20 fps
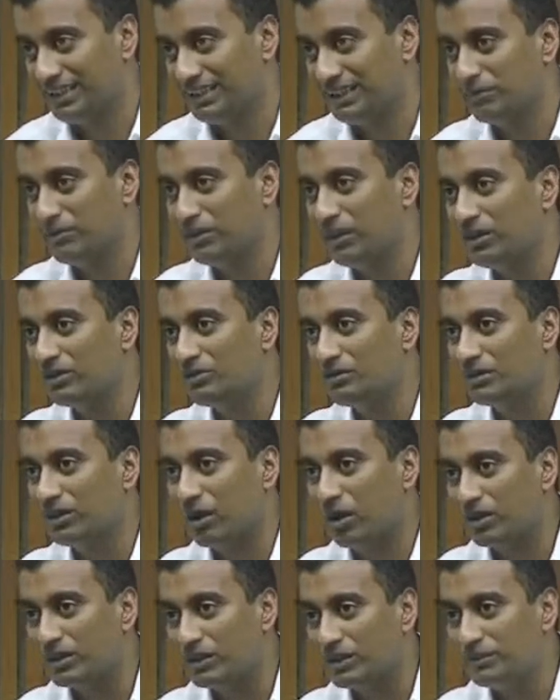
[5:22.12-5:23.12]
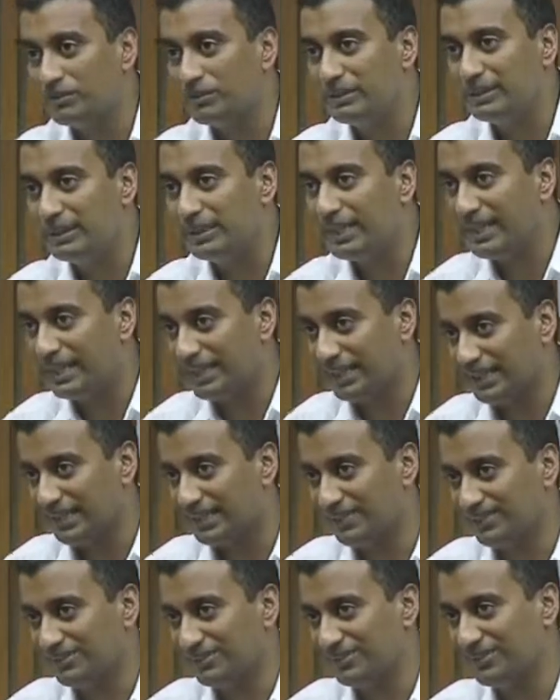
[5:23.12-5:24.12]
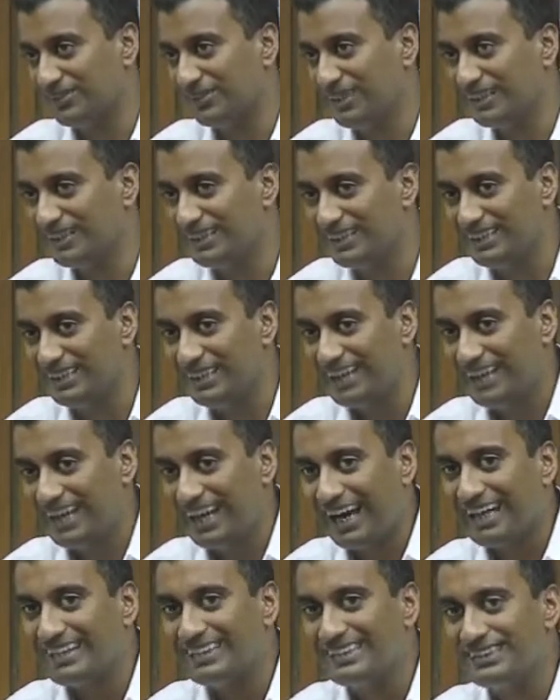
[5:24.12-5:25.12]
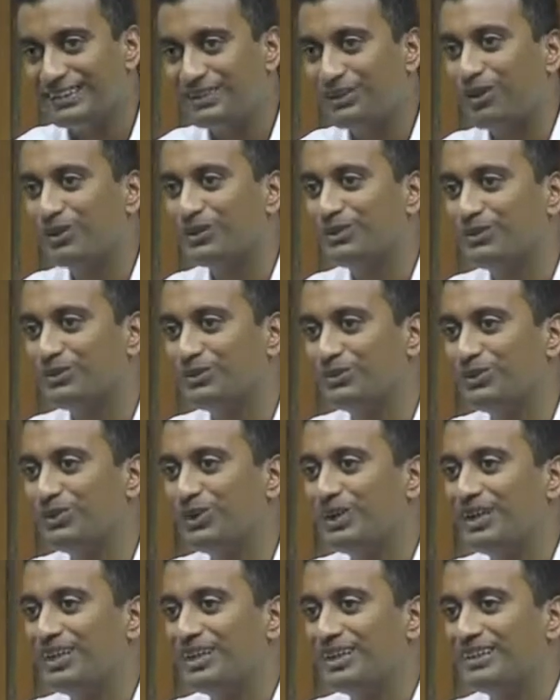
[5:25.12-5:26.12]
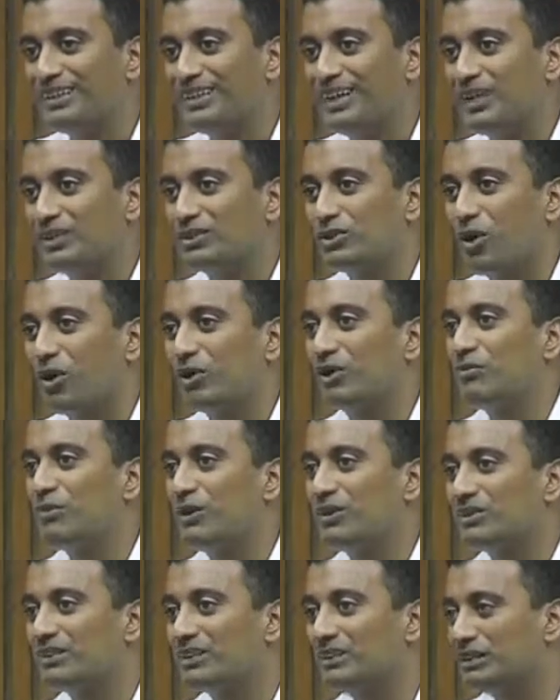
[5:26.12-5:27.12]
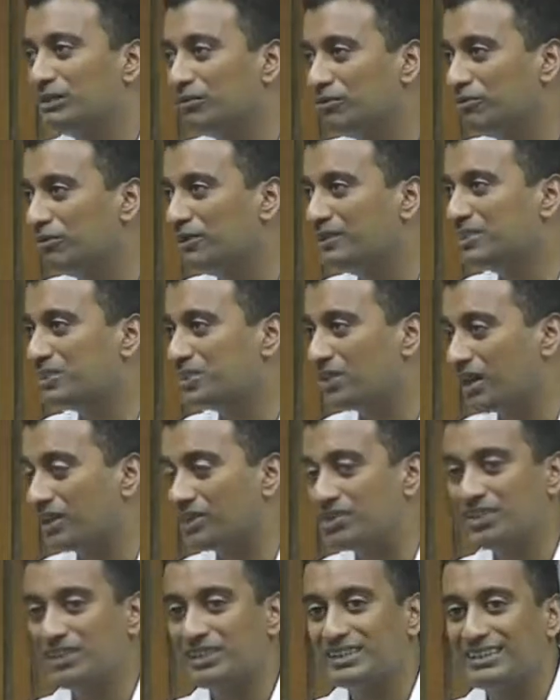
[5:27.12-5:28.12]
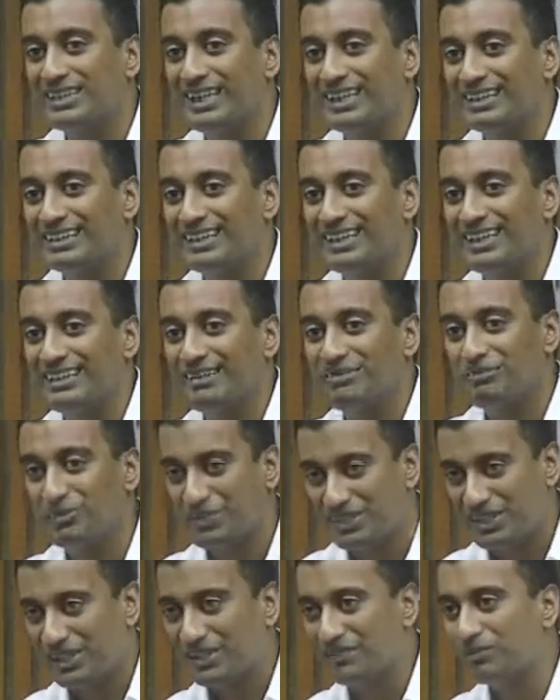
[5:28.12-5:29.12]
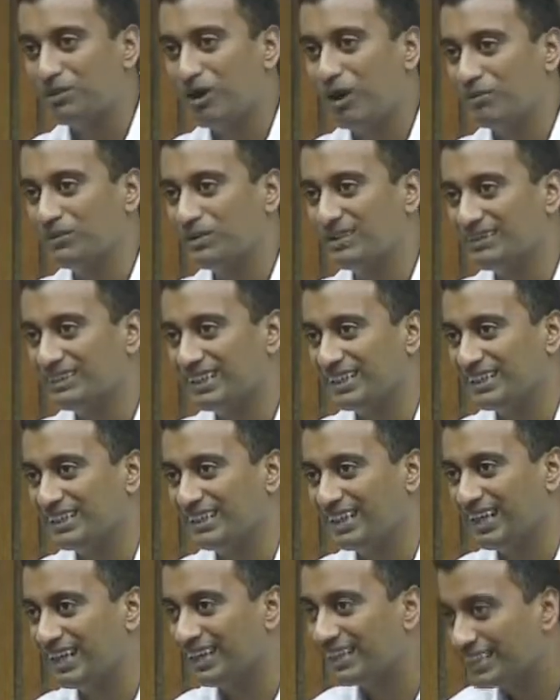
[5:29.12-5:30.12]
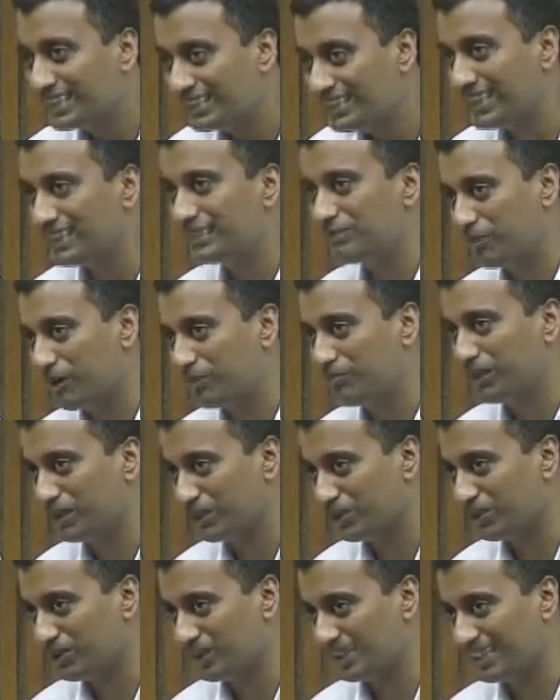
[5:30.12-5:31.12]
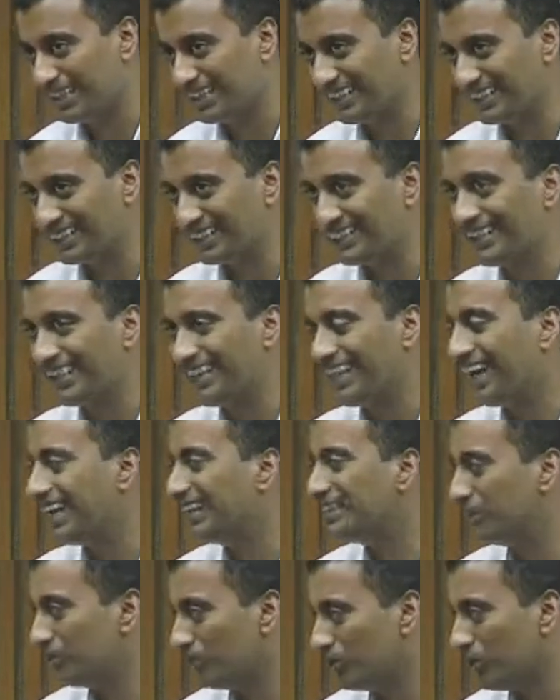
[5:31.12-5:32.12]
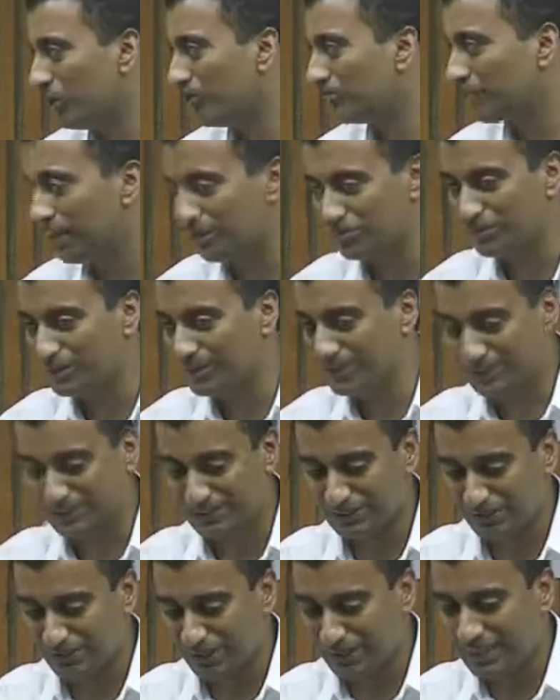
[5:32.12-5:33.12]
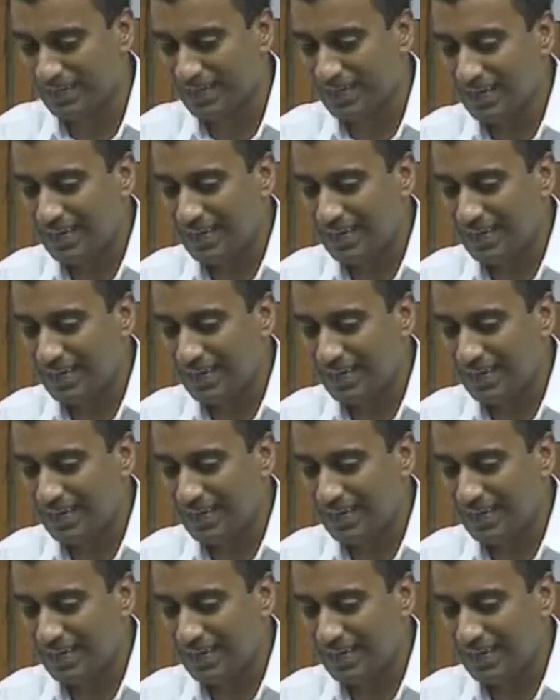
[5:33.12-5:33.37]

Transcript: They may not already be there. You know? And he sought to talk about the different structures that preserve commons and create public goods and the role of government and so on.